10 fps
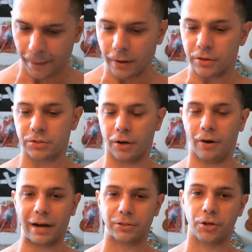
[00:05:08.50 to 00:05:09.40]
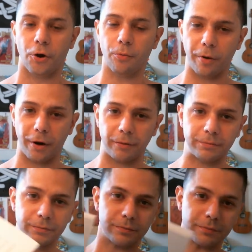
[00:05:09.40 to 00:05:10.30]
So October,
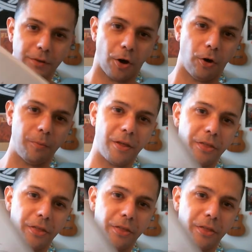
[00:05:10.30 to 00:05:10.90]
the whole month